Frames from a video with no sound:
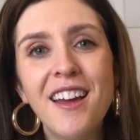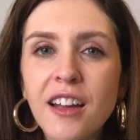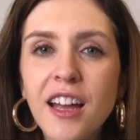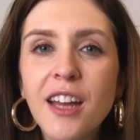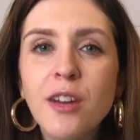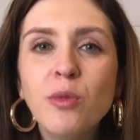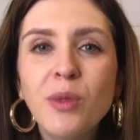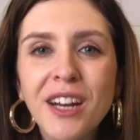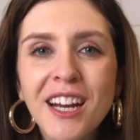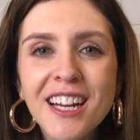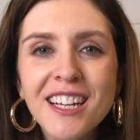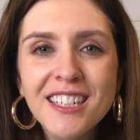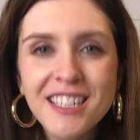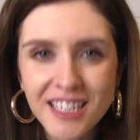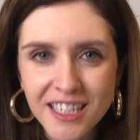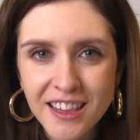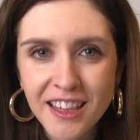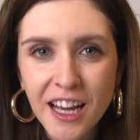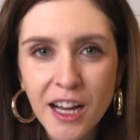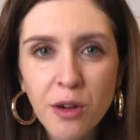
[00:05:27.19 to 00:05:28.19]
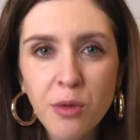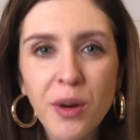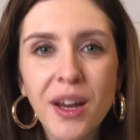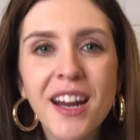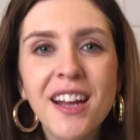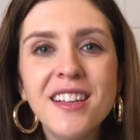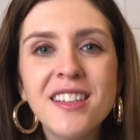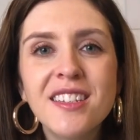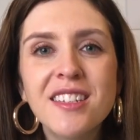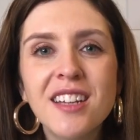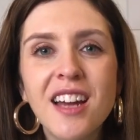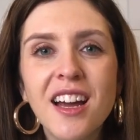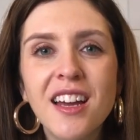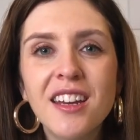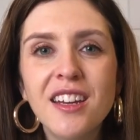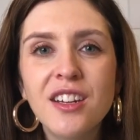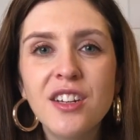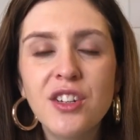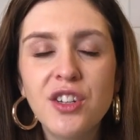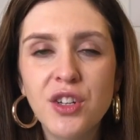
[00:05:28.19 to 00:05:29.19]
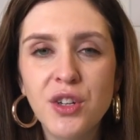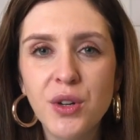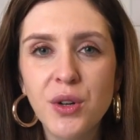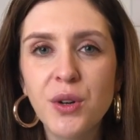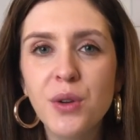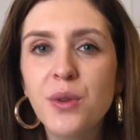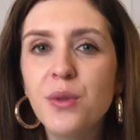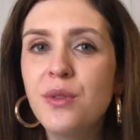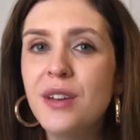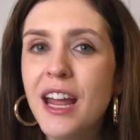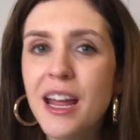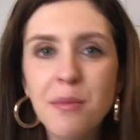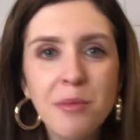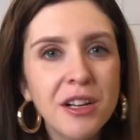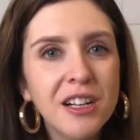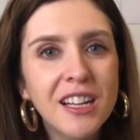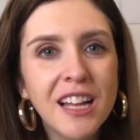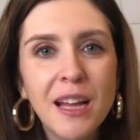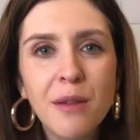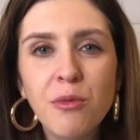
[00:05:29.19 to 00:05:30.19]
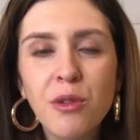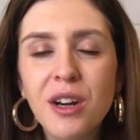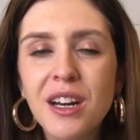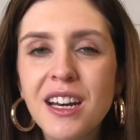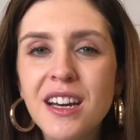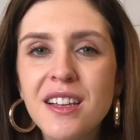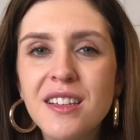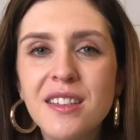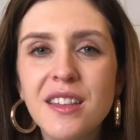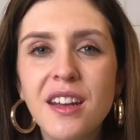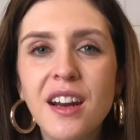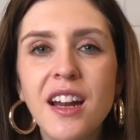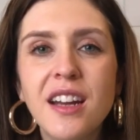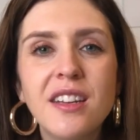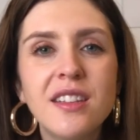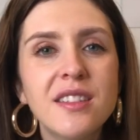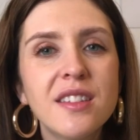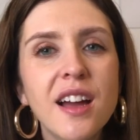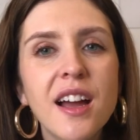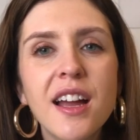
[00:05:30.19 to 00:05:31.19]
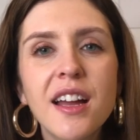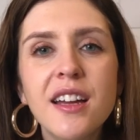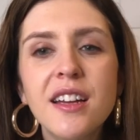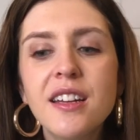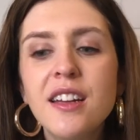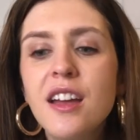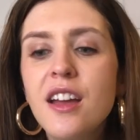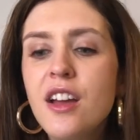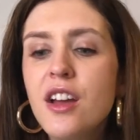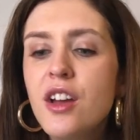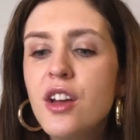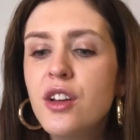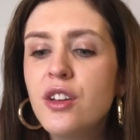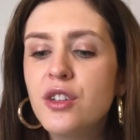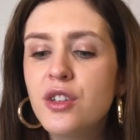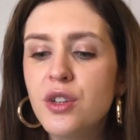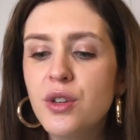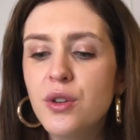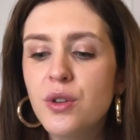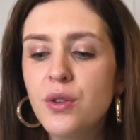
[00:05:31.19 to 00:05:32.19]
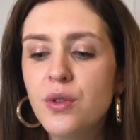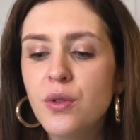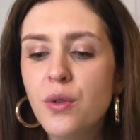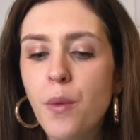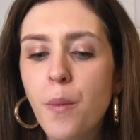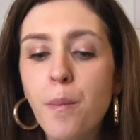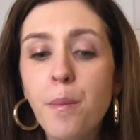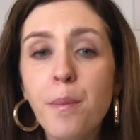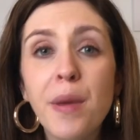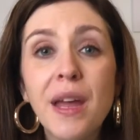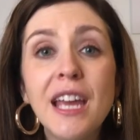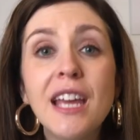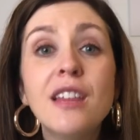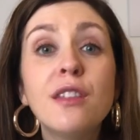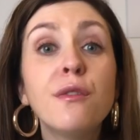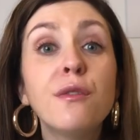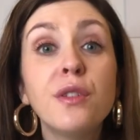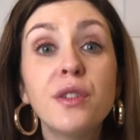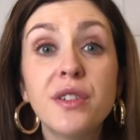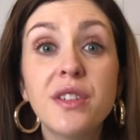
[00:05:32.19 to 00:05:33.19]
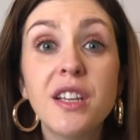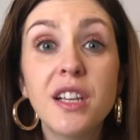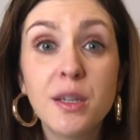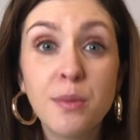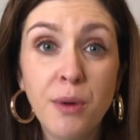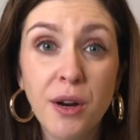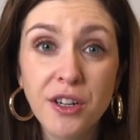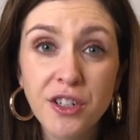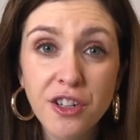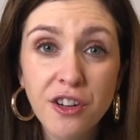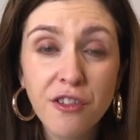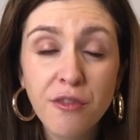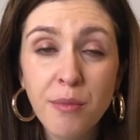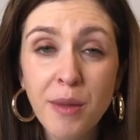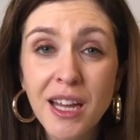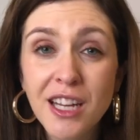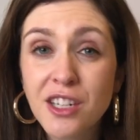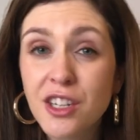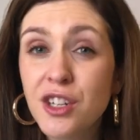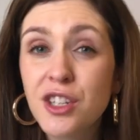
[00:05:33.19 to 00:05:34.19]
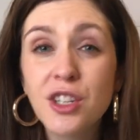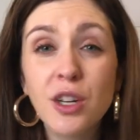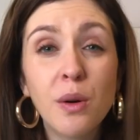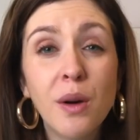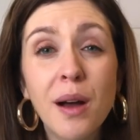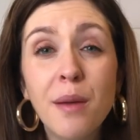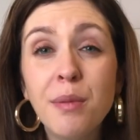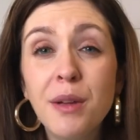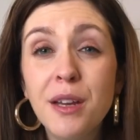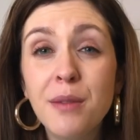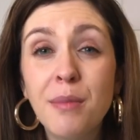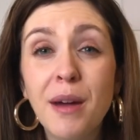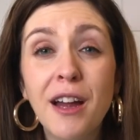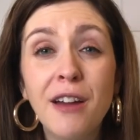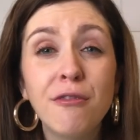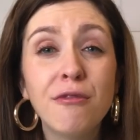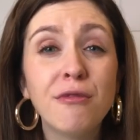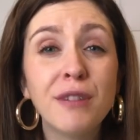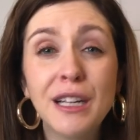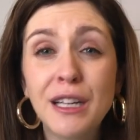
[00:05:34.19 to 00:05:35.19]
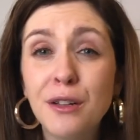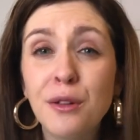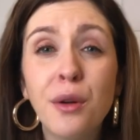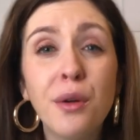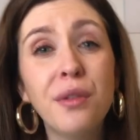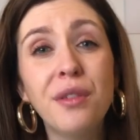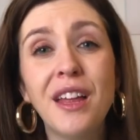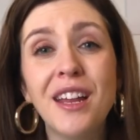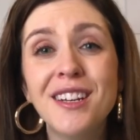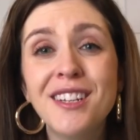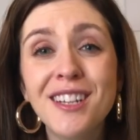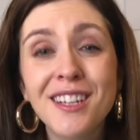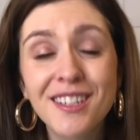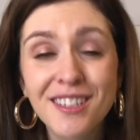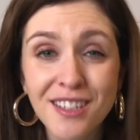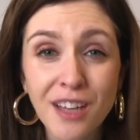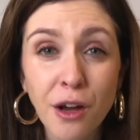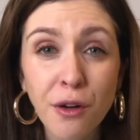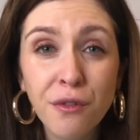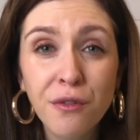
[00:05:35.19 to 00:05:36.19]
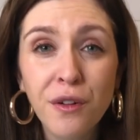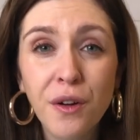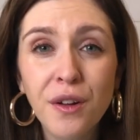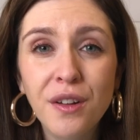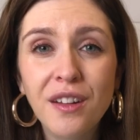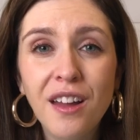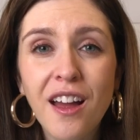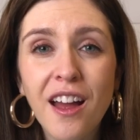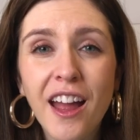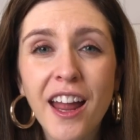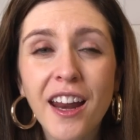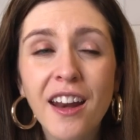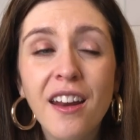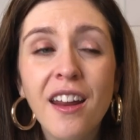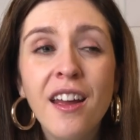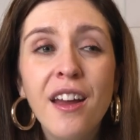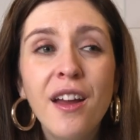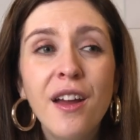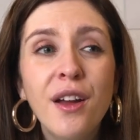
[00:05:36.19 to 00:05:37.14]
And when I did that, when I started to name and claim what it is that I desired, to be the fullest expression of me, to show up in my real authentic self online,